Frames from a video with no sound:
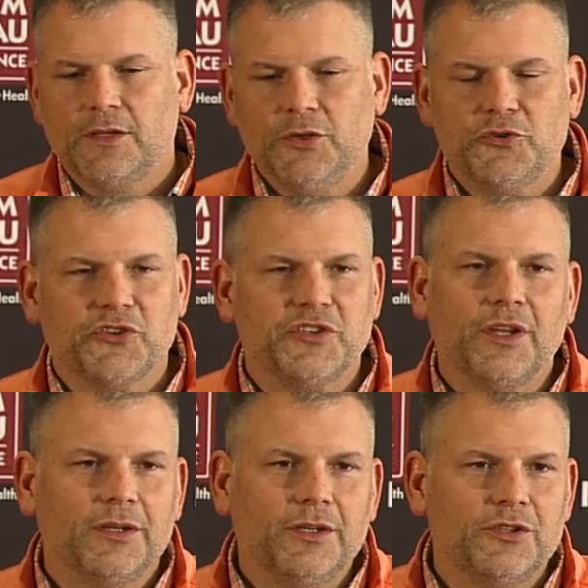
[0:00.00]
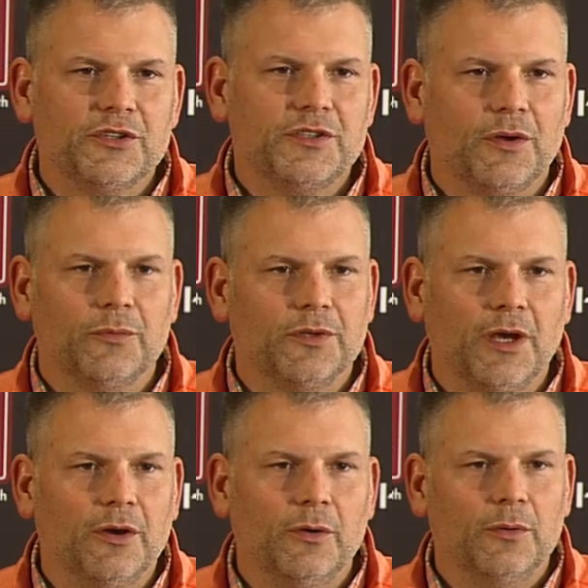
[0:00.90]
you just don't
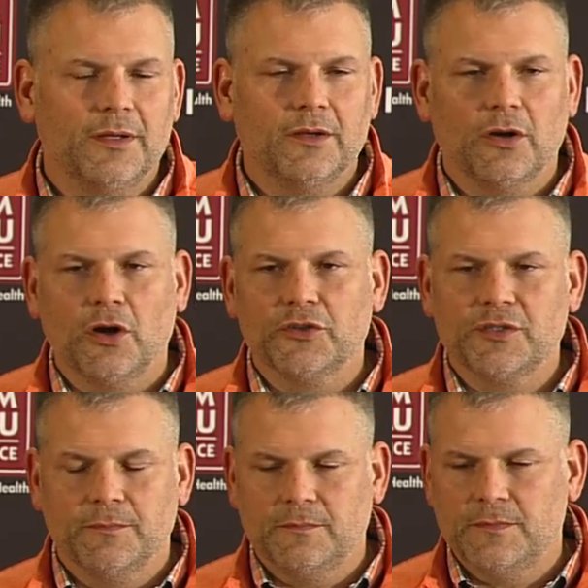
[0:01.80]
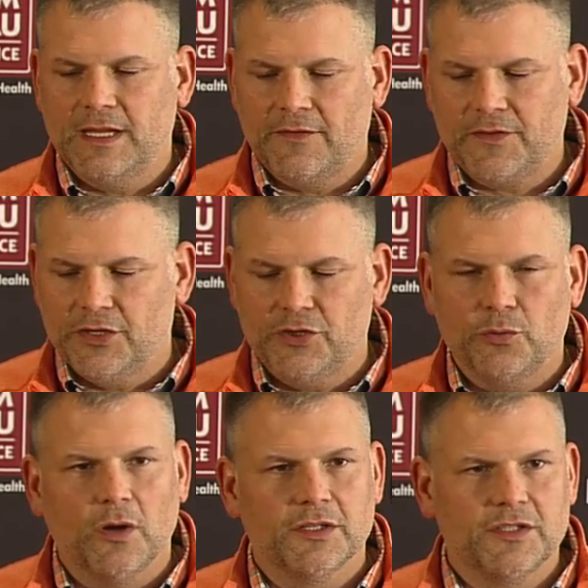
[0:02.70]
know. And there are some definite
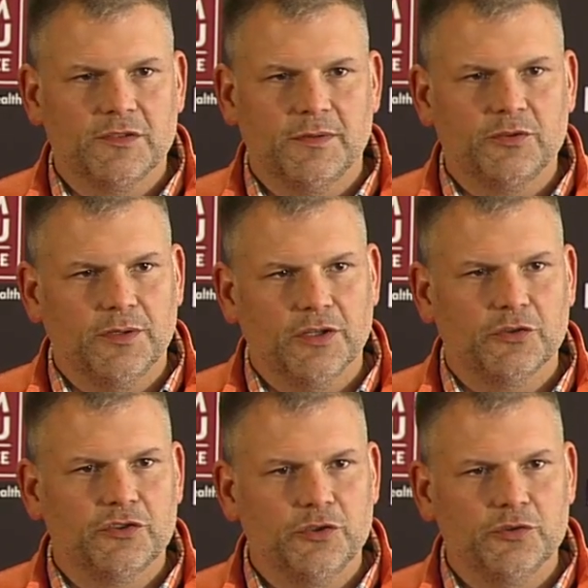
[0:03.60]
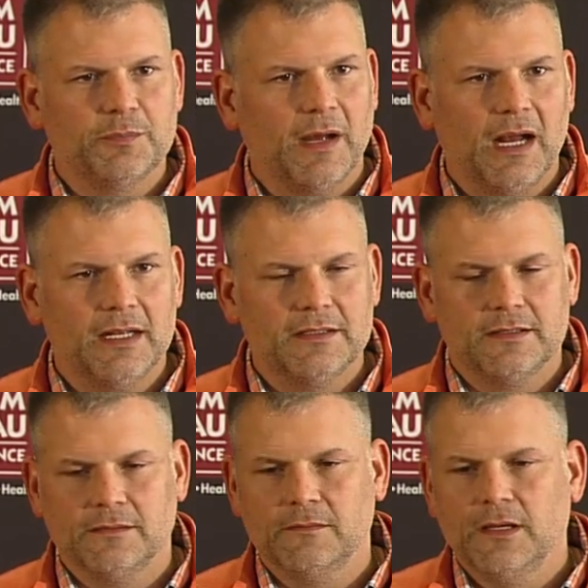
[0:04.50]
nuances between those two
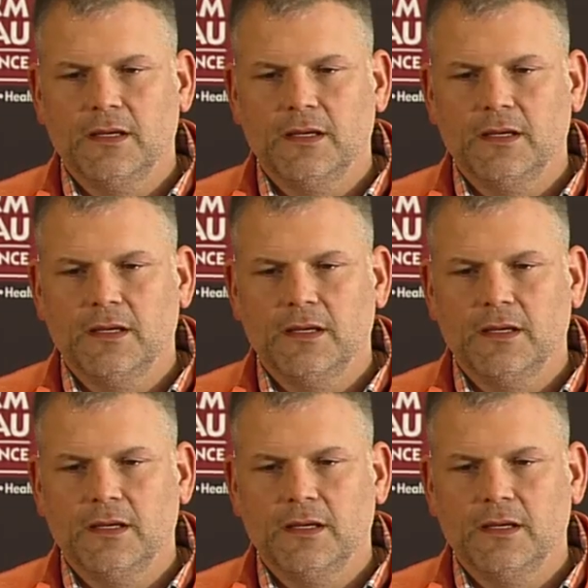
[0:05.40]
spots. And,